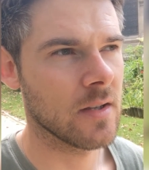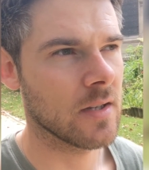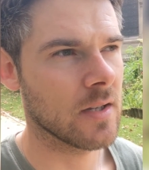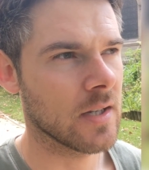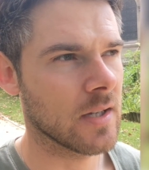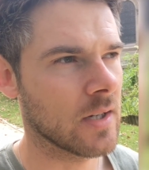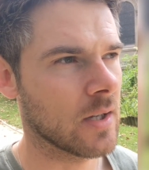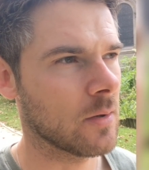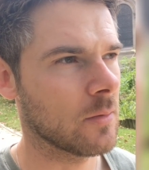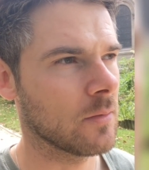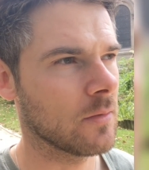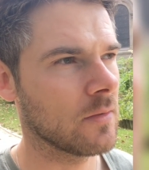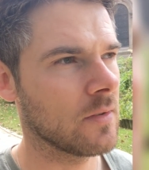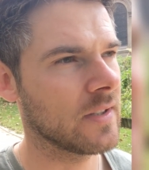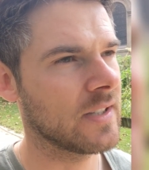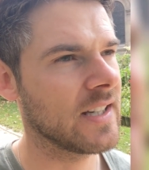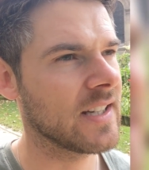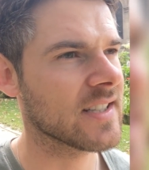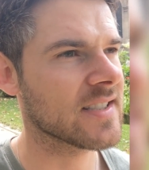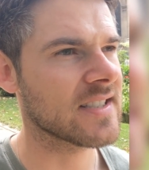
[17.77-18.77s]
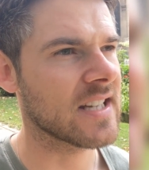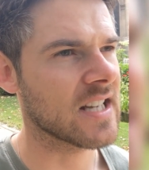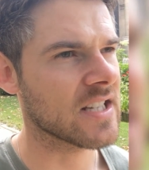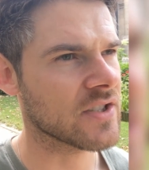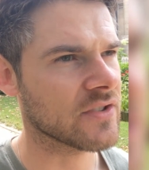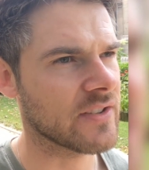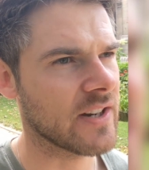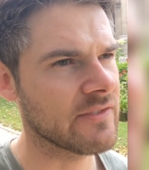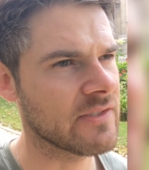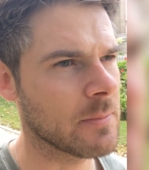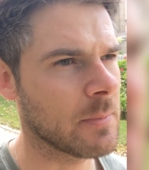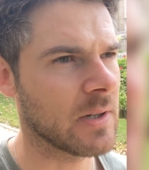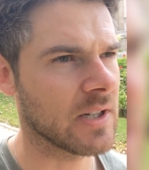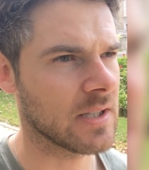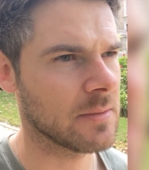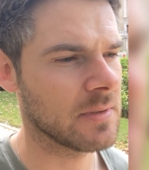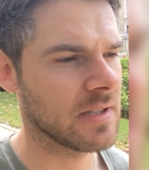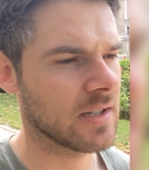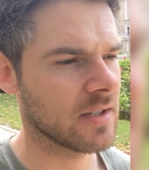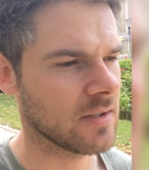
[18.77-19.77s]
you know, I think it stands for
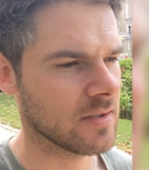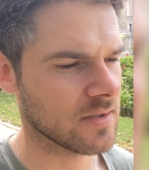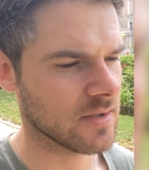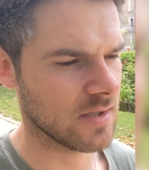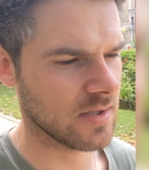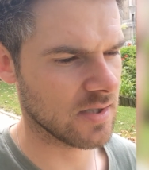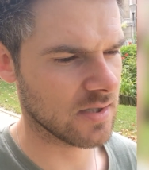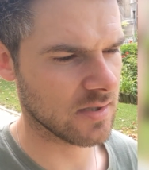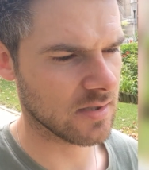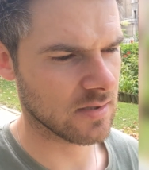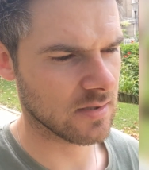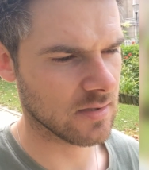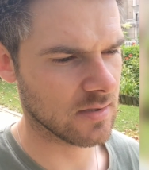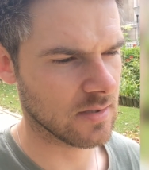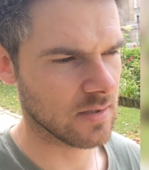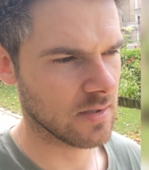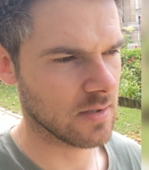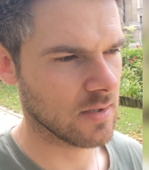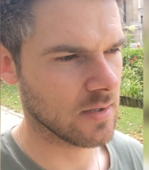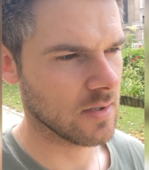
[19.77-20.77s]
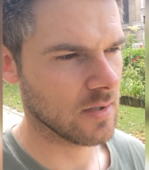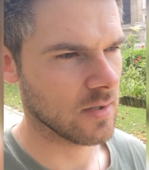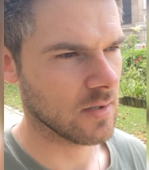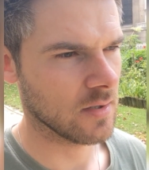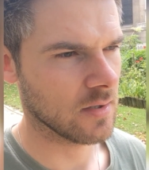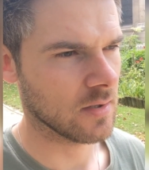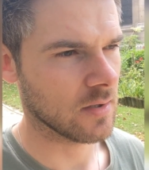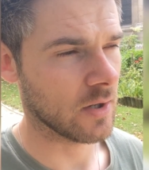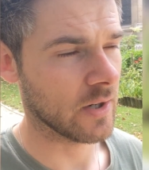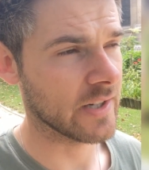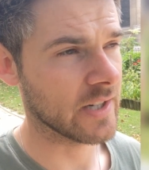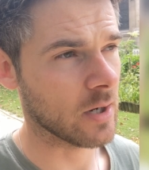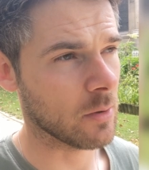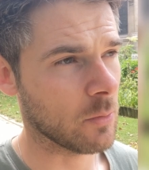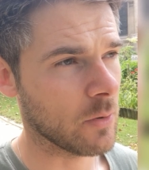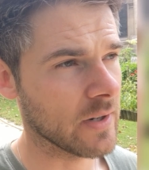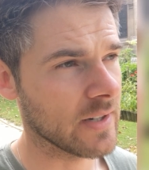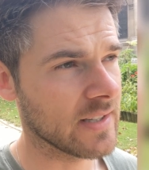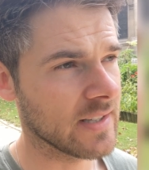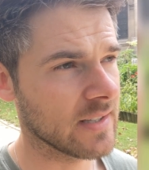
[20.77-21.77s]
everybody, because I
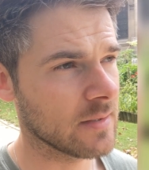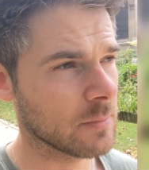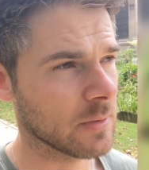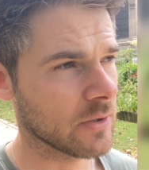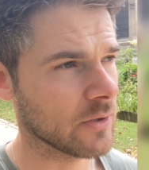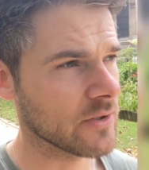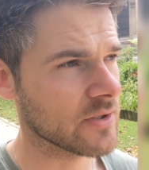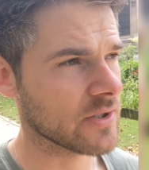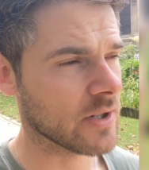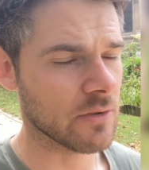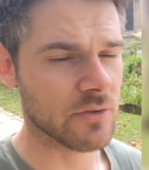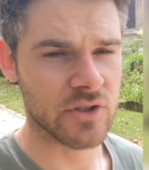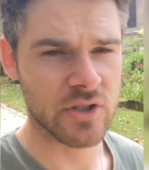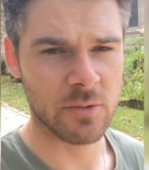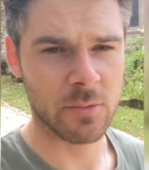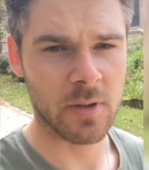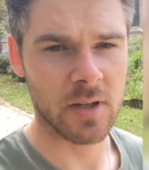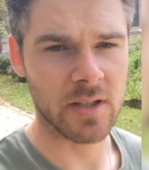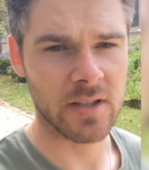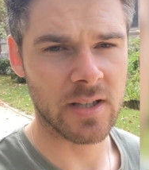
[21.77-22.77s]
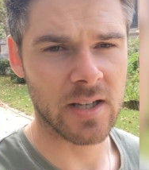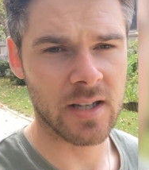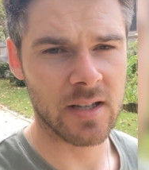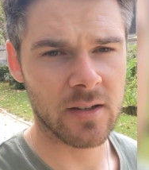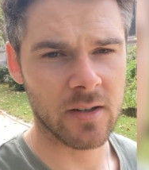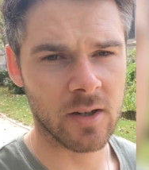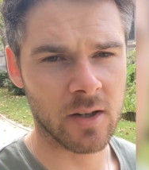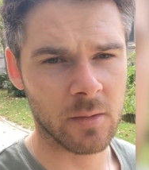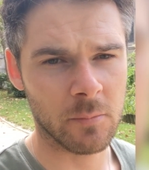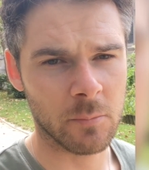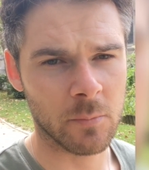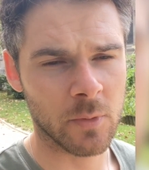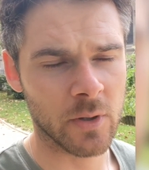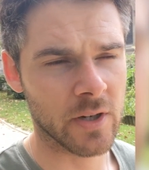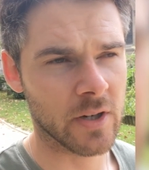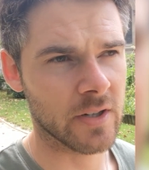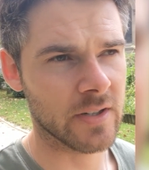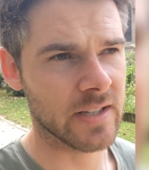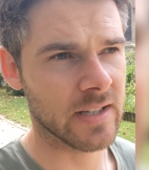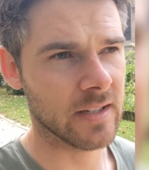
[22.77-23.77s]
know I did when I was going through all
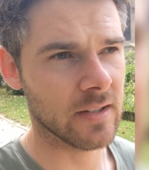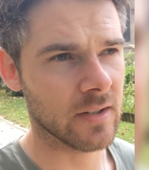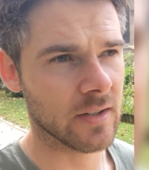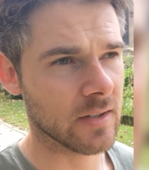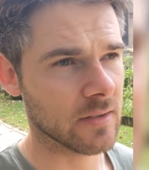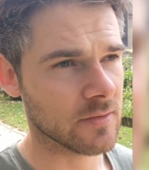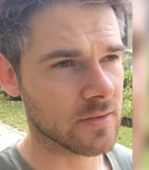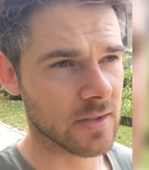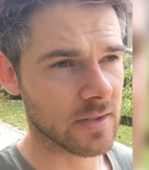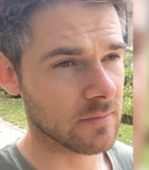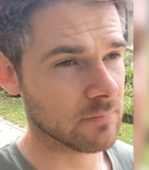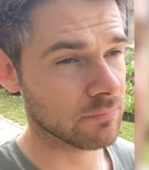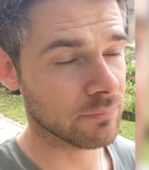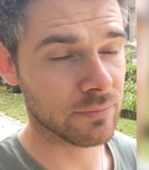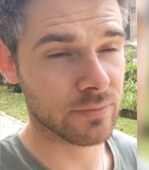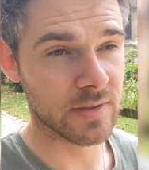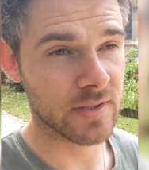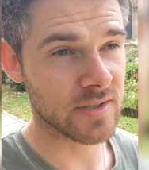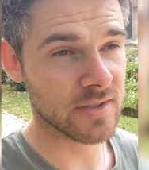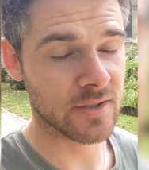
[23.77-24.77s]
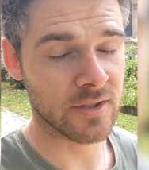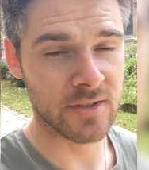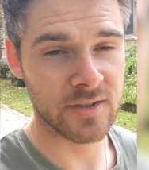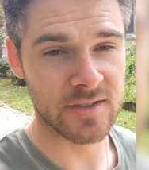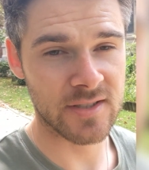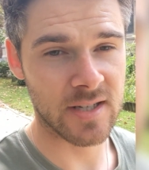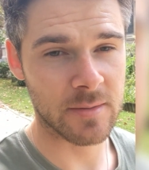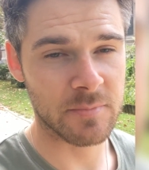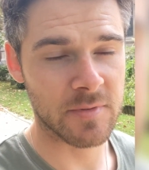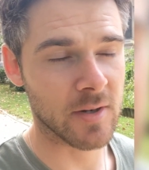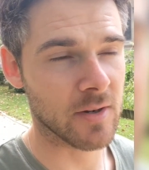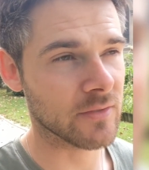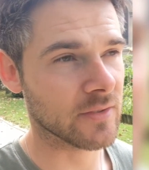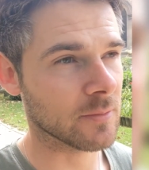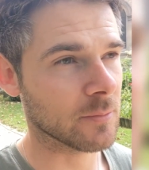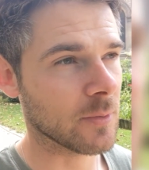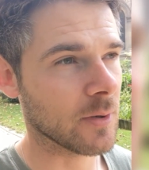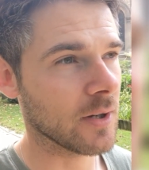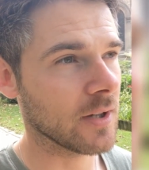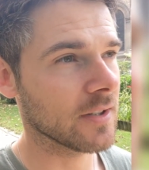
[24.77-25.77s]
my ordeal. Like, I was like, this is going to send me off
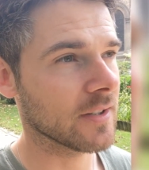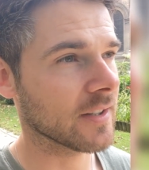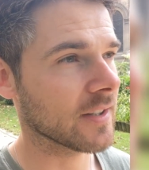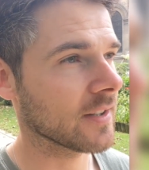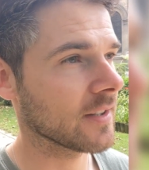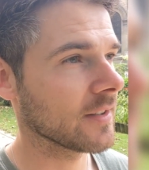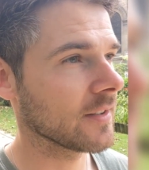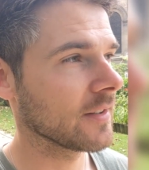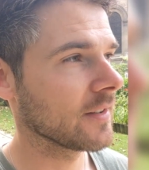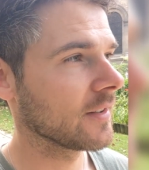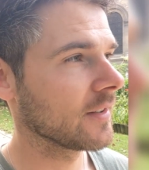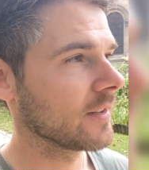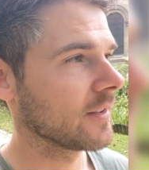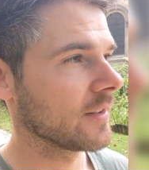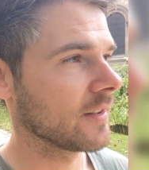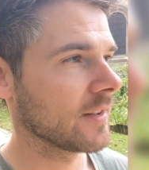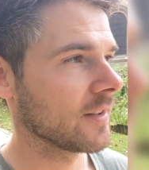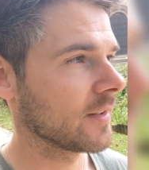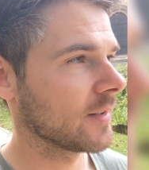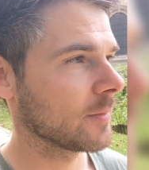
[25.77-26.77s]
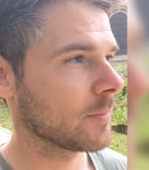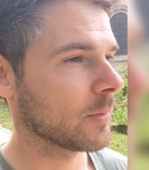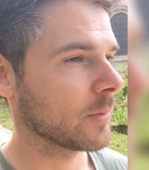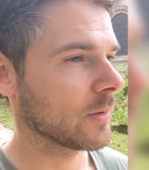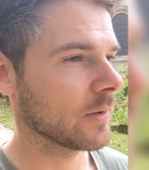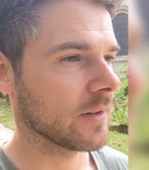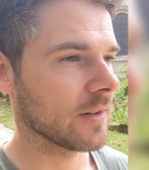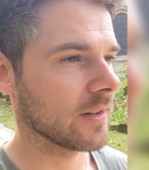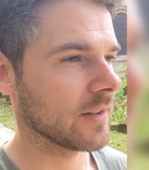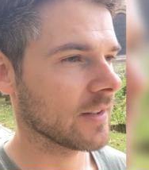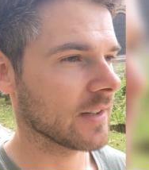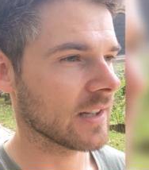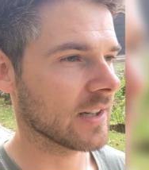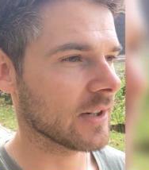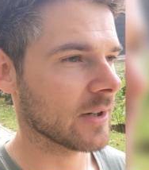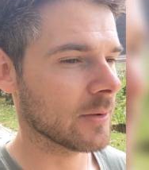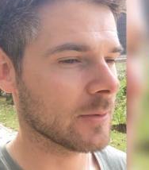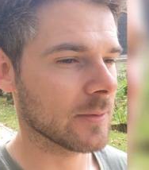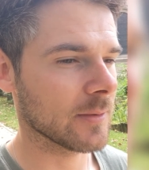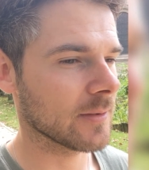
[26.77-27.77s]
the wall, like. But you
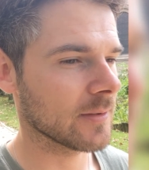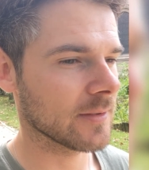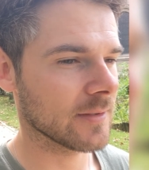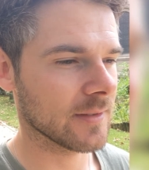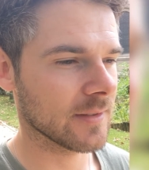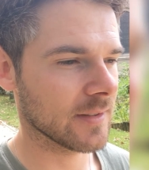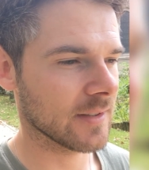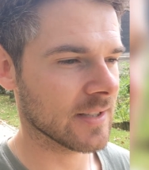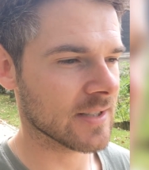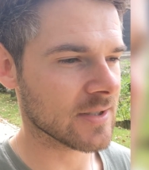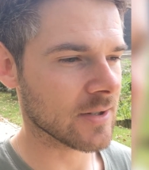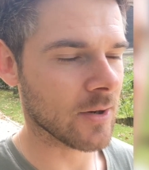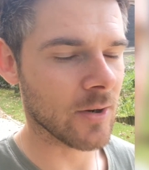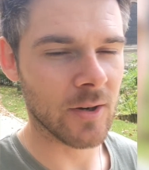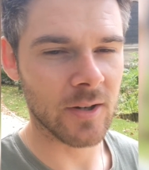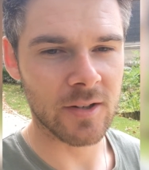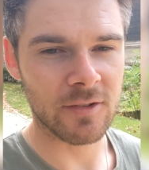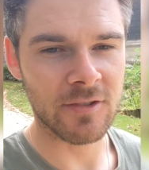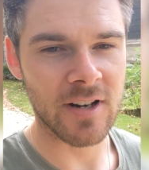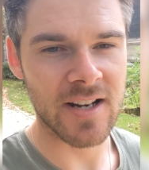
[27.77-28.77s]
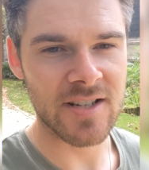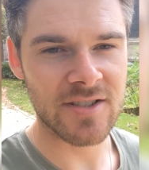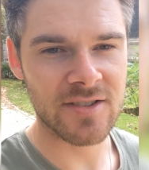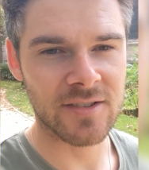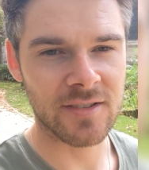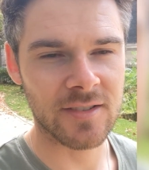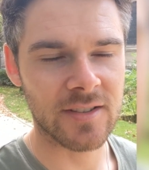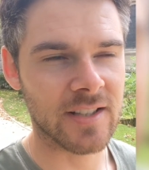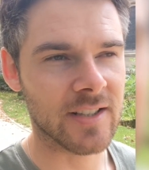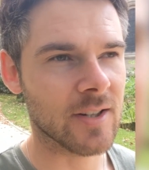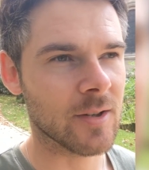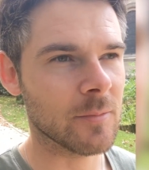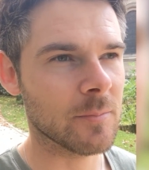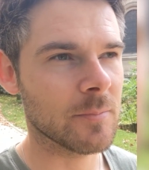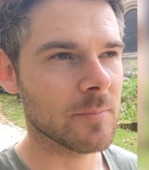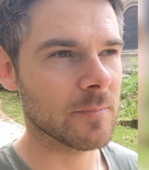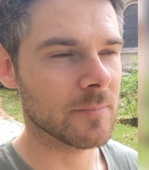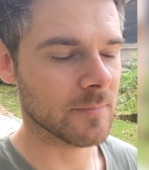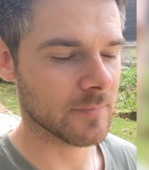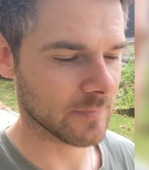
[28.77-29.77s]
know, it's all irrational. You know,
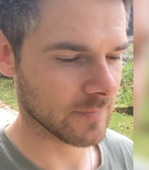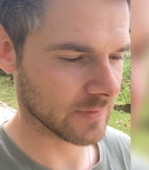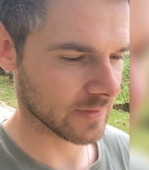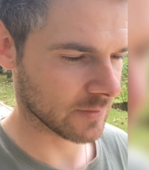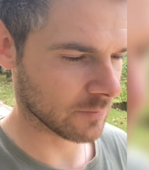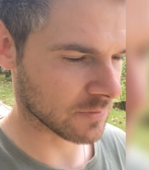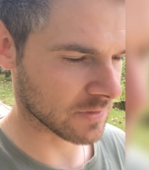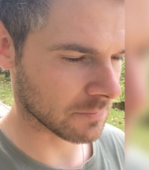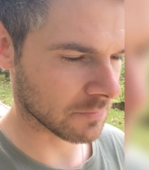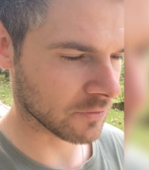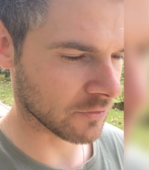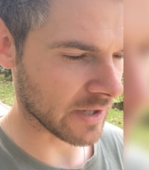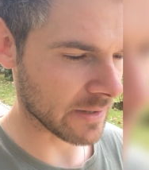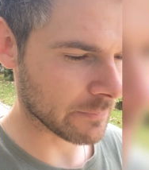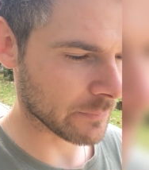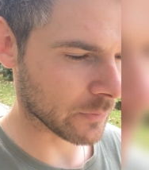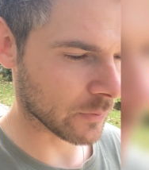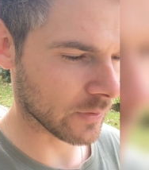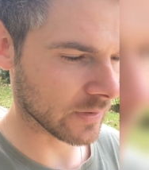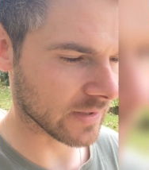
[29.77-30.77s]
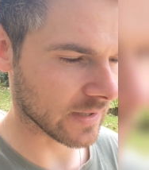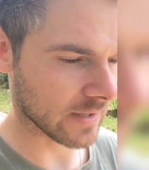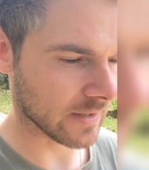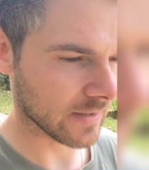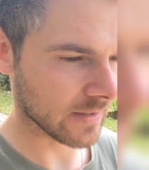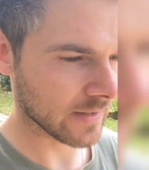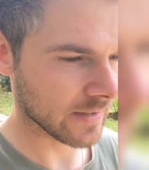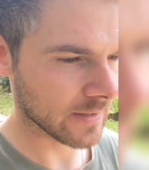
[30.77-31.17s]
there was a great book that